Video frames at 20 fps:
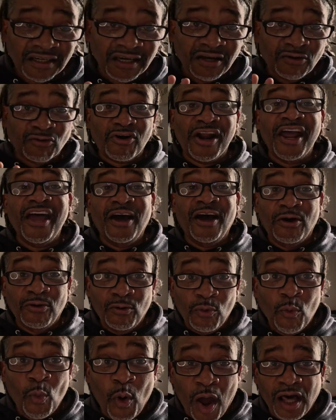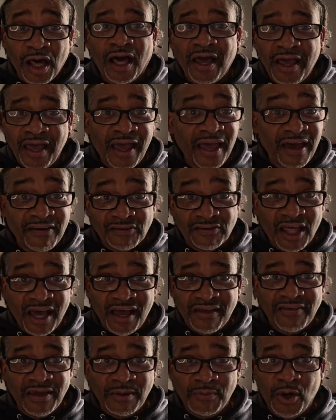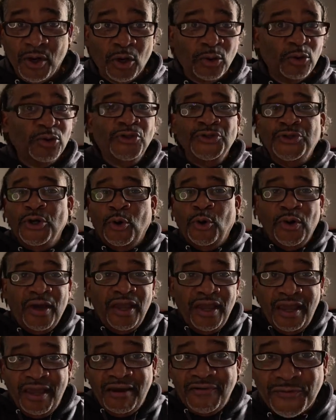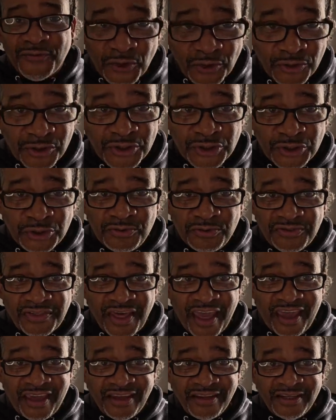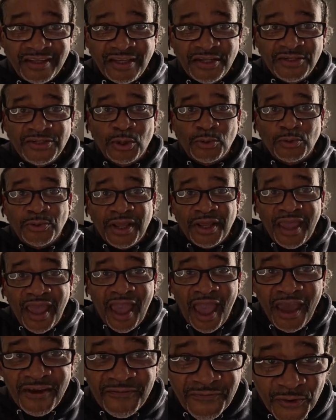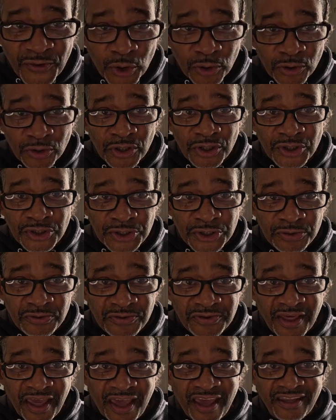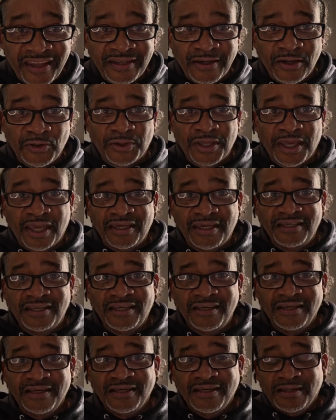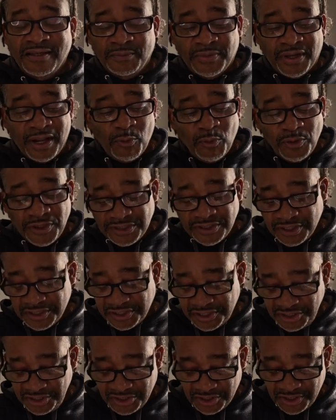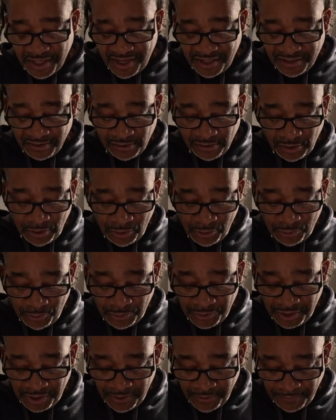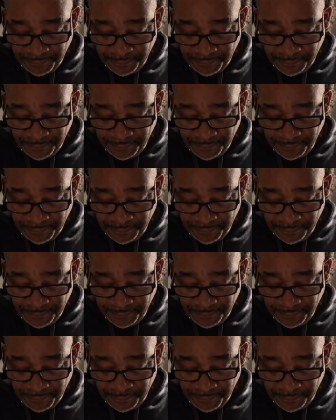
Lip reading: around while I have live ammo. Don't ever do that. Don't ever do that, okay? But I wanted to teach you how to load.